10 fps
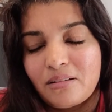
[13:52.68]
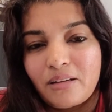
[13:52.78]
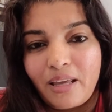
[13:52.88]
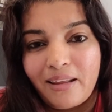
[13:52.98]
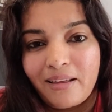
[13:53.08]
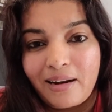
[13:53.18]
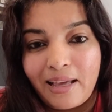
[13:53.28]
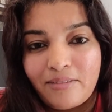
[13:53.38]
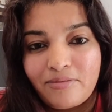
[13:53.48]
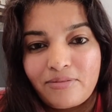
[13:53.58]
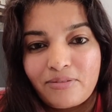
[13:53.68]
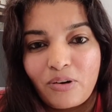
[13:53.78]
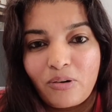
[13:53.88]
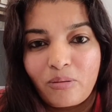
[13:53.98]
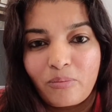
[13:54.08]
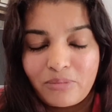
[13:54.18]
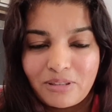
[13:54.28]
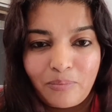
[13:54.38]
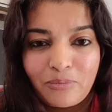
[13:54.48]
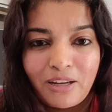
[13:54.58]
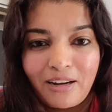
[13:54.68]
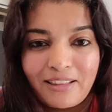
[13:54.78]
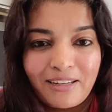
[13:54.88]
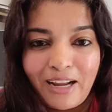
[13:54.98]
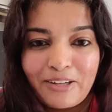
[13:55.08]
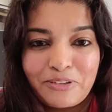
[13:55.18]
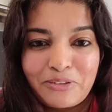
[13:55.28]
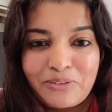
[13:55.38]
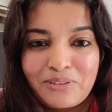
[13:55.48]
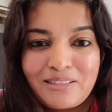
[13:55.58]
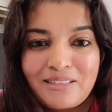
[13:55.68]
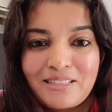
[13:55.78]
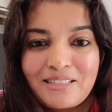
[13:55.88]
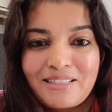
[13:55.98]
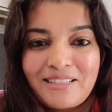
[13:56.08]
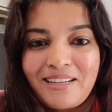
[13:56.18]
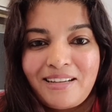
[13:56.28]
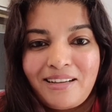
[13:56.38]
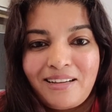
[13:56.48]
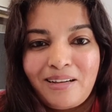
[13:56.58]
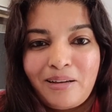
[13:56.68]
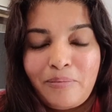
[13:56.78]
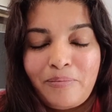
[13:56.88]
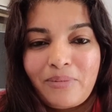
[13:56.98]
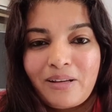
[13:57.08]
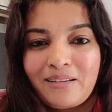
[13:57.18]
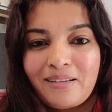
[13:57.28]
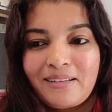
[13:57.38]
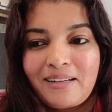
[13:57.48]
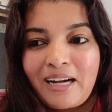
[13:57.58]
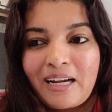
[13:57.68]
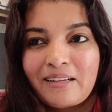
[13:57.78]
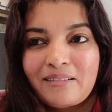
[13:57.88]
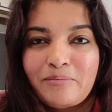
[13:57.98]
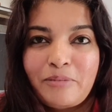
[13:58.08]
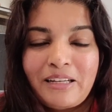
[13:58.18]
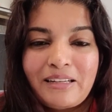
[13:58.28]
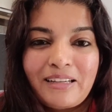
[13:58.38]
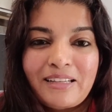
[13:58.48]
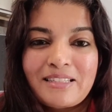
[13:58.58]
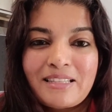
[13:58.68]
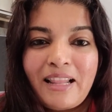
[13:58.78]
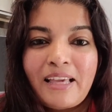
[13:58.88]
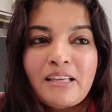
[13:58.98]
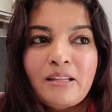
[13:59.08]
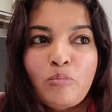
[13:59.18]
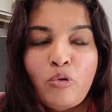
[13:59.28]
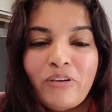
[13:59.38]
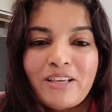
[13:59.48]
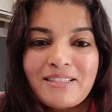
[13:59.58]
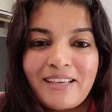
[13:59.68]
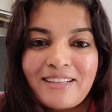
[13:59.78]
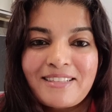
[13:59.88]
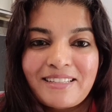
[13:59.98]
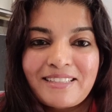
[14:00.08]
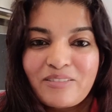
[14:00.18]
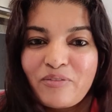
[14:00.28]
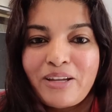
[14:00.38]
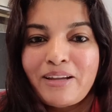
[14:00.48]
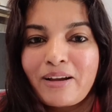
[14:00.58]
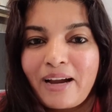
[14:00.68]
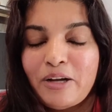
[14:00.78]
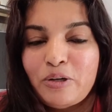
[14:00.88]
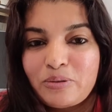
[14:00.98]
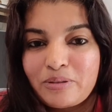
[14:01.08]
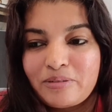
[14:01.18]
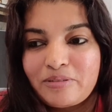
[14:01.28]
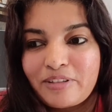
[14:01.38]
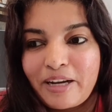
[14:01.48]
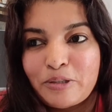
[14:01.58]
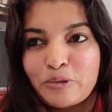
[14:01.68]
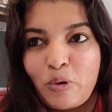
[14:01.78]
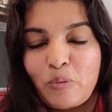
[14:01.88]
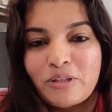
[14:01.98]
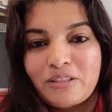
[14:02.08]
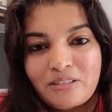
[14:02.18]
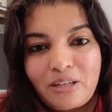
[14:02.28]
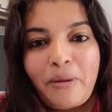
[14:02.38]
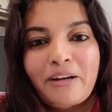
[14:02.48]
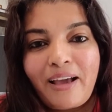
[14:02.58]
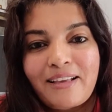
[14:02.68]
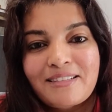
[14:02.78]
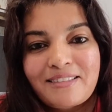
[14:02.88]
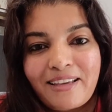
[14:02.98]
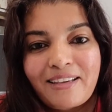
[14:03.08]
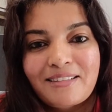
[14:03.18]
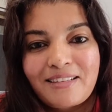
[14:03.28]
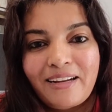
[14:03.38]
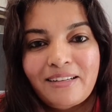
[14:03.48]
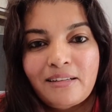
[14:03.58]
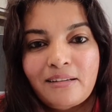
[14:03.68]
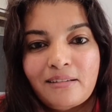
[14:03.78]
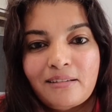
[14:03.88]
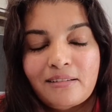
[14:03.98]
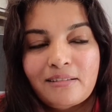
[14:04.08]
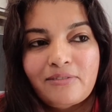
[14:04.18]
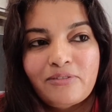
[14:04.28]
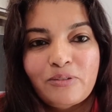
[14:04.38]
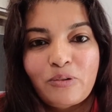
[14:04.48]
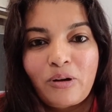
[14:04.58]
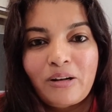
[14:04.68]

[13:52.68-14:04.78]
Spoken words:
in her life or something like that. I don't know. It's just I mean, it's like in movies, yes, we tend to over dramatize things, and not